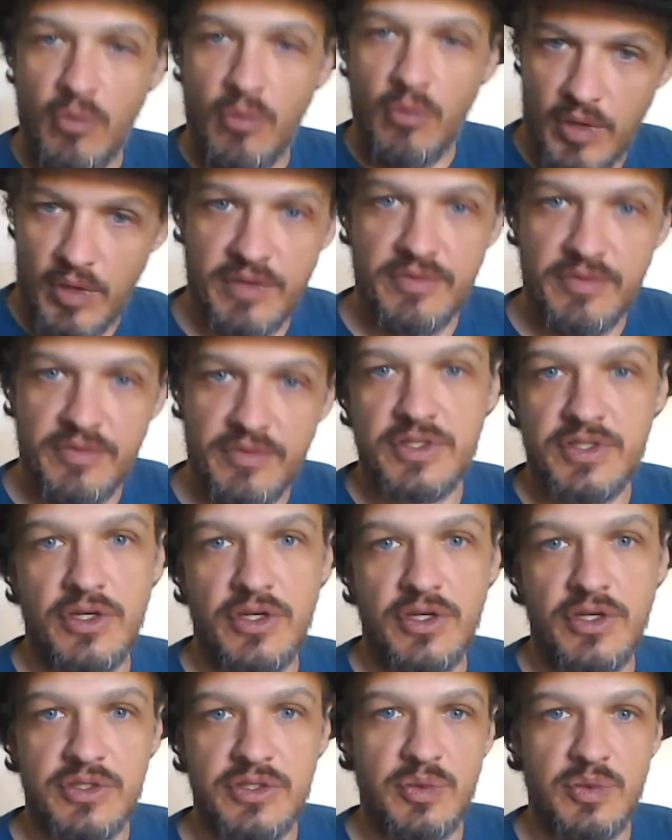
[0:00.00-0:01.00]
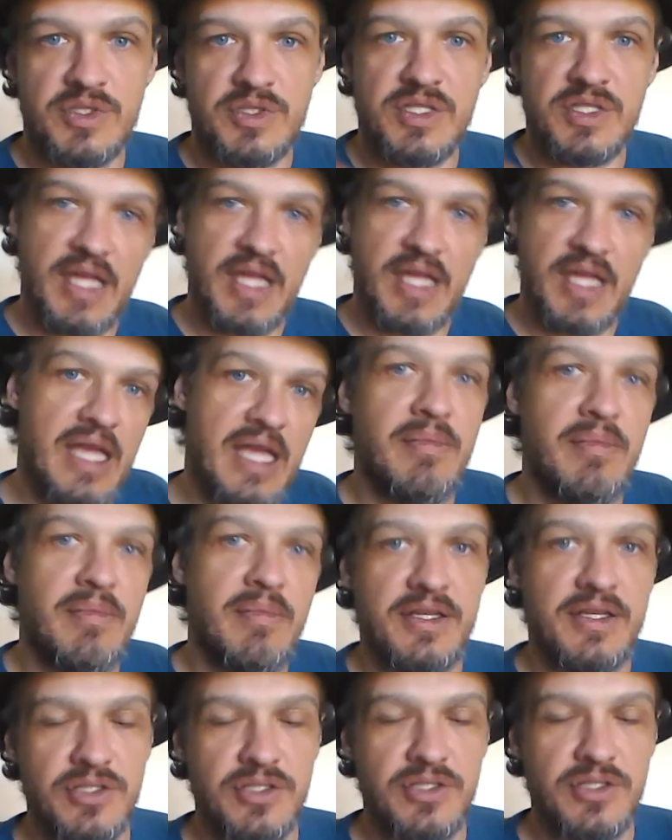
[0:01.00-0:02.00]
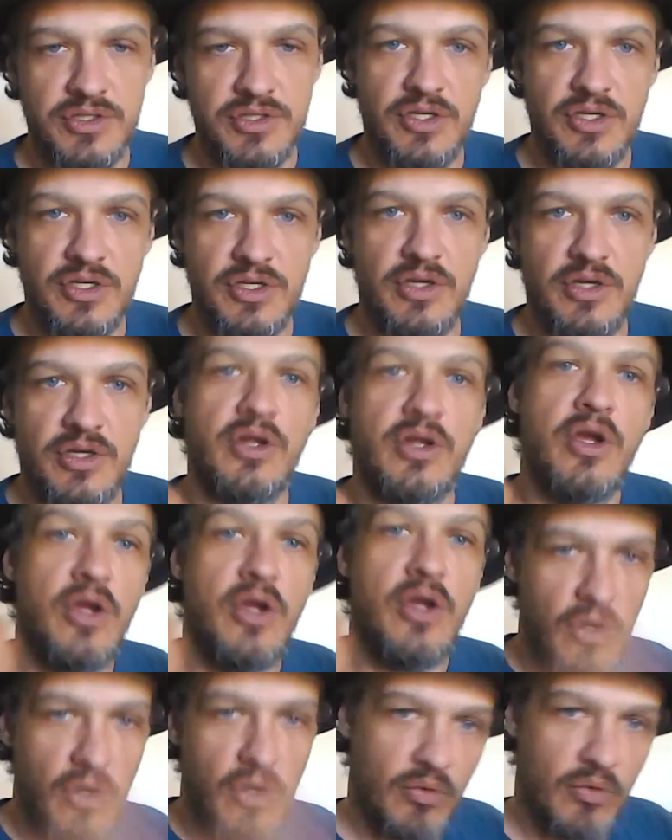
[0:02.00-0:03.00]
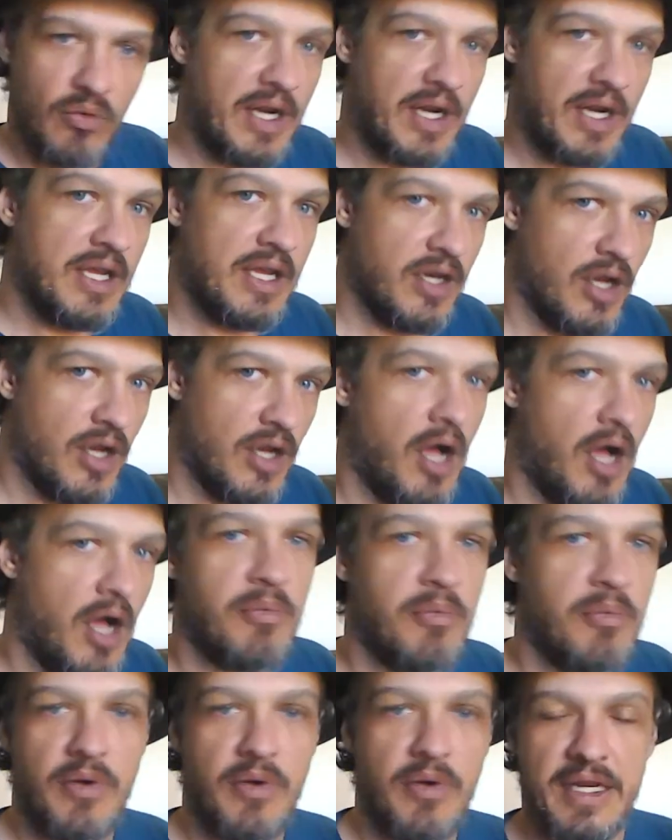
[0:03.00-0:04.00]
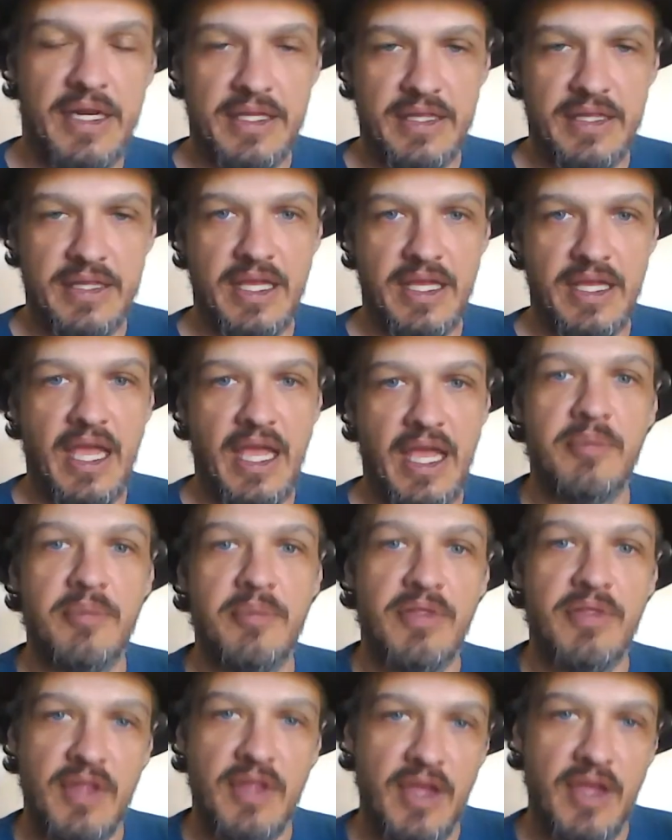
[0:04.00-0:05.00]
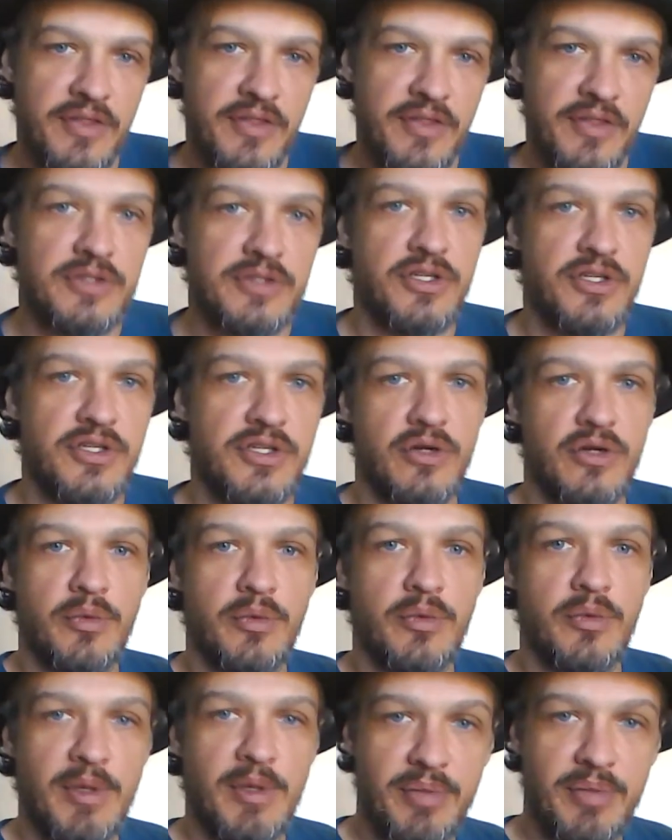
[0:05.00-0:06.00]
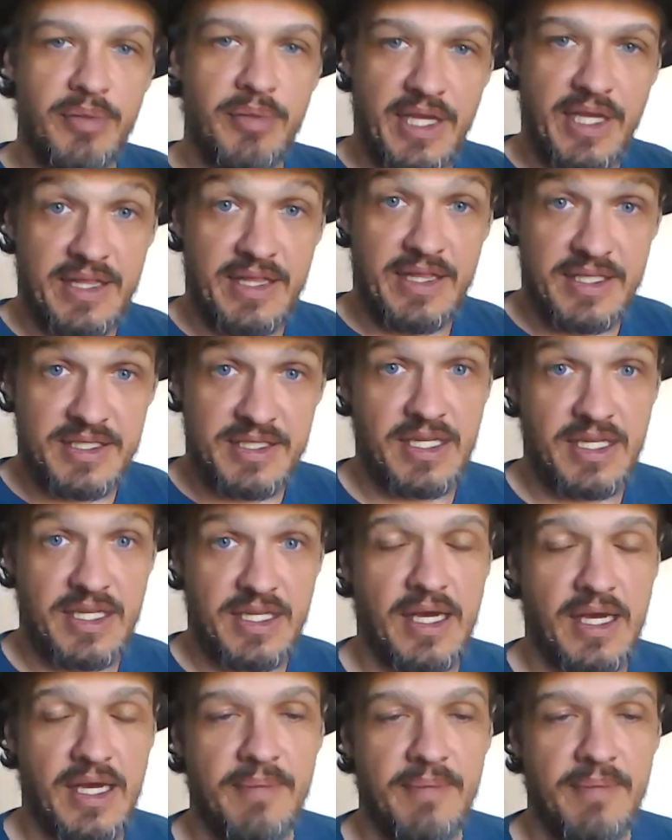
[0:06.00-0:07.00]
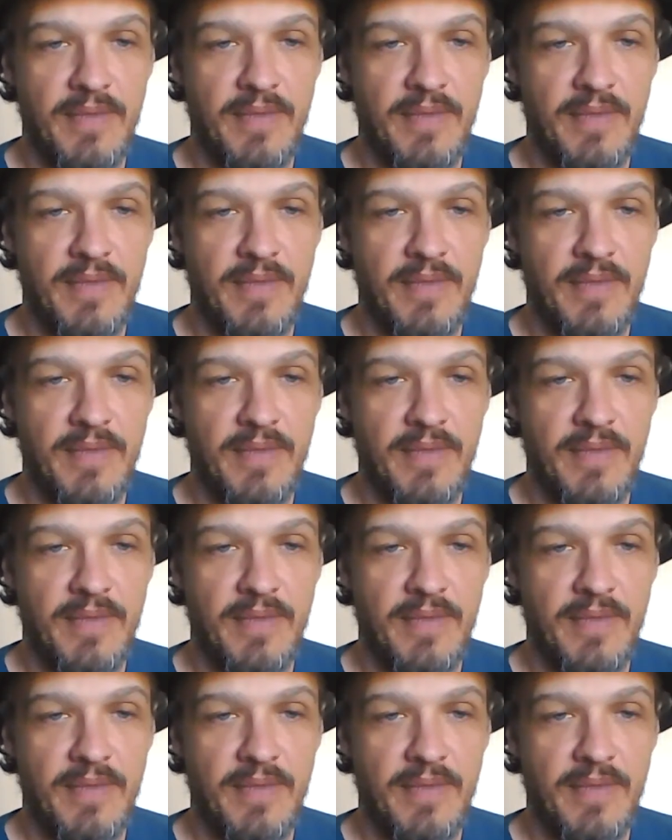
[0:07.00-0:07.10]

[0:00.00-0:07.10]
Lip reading: One of the turns was the game master's turn, running and operating the game, and the other turn would be playing this guy.